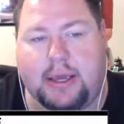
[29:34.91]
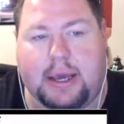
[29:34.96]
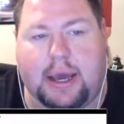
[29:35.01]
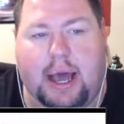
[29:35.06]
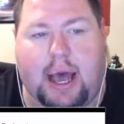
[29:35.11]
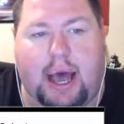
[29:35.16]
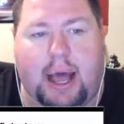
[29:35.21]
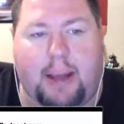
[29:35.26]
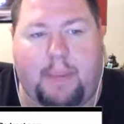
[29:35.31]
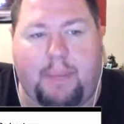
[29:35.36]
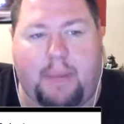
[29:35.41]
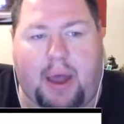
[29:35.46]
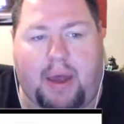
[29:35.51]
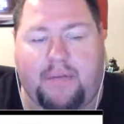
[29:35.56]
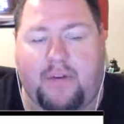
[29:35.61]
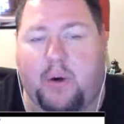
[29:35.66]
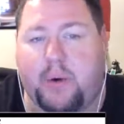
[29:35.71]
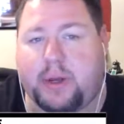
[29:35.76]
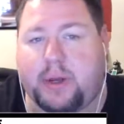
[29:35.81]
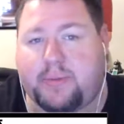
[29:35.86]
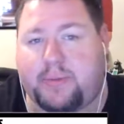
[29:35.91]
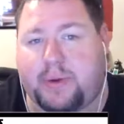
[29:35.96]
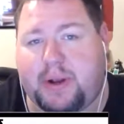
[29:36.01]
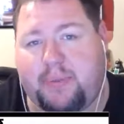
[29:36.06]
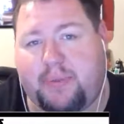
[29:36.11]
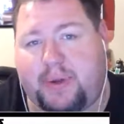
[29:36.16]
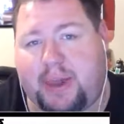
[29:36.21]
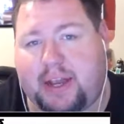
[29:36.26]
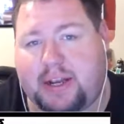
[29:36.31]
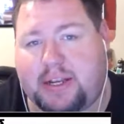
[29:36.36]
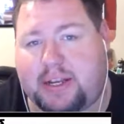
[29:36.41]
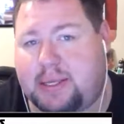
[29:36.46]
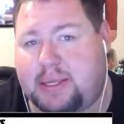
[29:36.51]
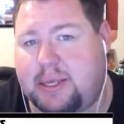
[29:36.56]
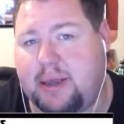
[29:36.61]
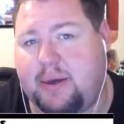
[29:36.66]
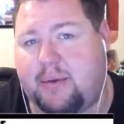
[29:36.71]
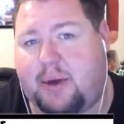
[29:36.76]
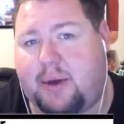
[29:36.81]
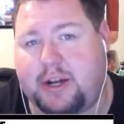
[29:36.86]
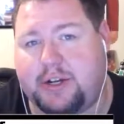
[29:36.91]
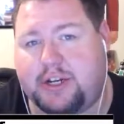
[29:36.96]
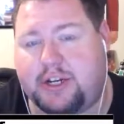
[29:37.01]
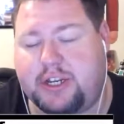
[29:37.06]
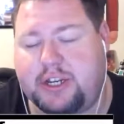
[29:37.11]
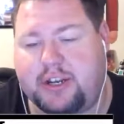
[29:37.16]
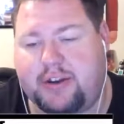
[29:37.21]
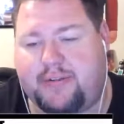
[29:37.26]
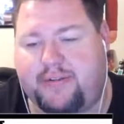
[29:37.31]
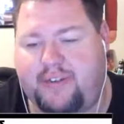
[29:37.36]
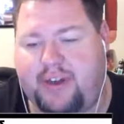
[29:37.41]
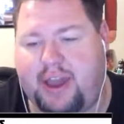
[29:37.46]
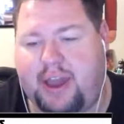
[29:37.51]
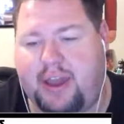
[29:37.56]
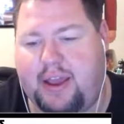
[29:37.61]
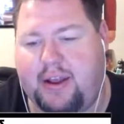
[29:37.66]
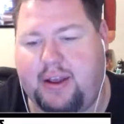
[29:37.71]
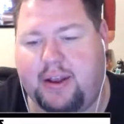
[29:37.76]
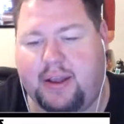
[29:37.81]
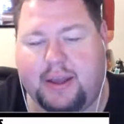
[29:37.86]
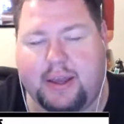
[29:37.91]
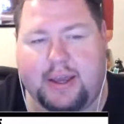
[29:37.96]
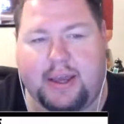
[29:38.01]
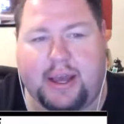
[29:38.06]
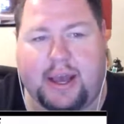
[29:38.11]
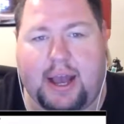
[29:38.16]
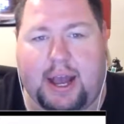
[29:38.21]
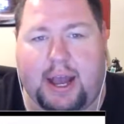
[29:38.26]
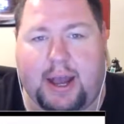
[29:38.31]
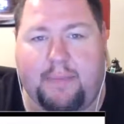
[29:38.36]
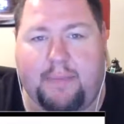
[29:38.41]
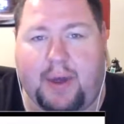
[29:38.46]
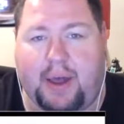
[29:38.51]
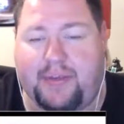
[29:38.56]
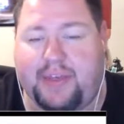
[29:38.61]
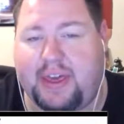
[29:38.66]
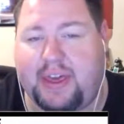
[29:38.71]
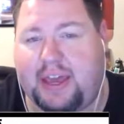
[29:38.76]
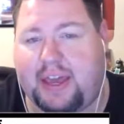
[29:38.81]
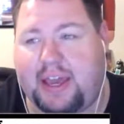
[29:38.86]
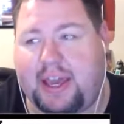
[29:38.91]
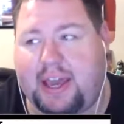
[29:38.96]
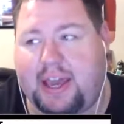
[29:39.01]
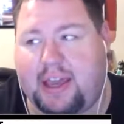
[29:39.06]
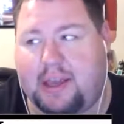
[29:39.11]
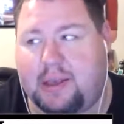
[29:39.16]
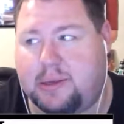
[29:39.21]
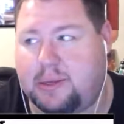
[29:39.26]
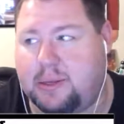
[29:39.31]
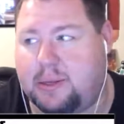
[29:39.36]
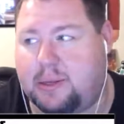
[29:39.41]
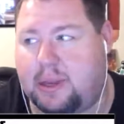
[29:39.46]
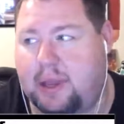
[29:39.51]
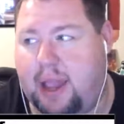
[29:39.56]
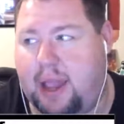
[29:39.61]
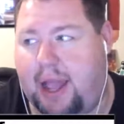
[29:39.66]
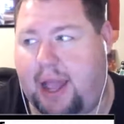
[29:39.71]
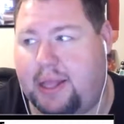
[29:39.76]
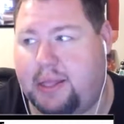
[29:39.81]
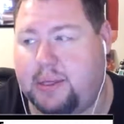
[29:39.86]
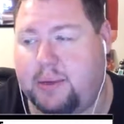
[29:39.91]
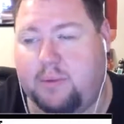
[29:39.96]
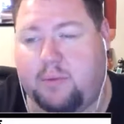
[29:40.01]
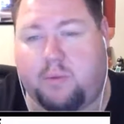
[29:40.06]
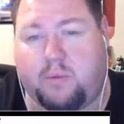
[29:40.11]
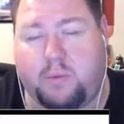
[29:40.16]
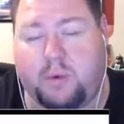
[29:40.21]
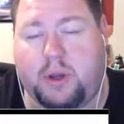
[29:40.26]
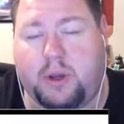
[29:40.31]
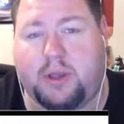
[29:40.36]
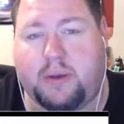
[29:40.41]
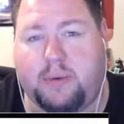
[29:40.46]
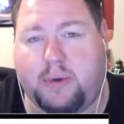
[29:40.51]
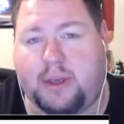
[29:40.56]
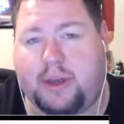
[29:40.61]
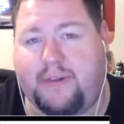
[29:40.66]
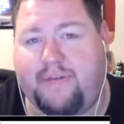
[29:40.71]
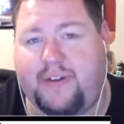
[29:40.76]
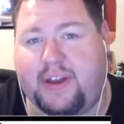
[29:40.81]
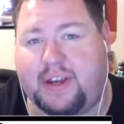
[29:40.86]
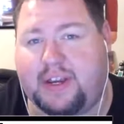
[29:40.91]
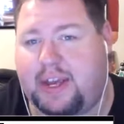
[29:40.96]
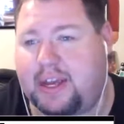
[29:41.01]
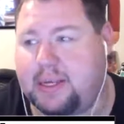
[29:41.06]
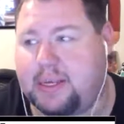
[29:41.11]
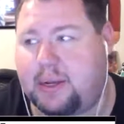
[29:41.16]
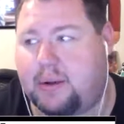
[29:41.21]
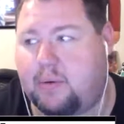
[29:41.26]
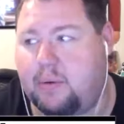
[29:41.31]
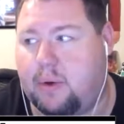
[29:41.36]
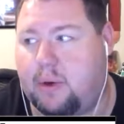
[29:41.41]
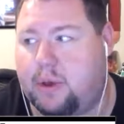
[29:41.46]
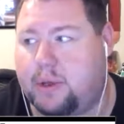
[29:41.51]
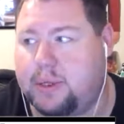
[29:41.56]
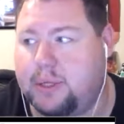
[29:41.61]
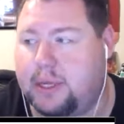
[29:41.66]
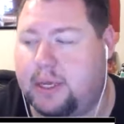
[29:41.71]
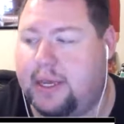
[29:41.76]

I've always been a big Denzel Washington fan. I think he's had some really, really fantastic roles.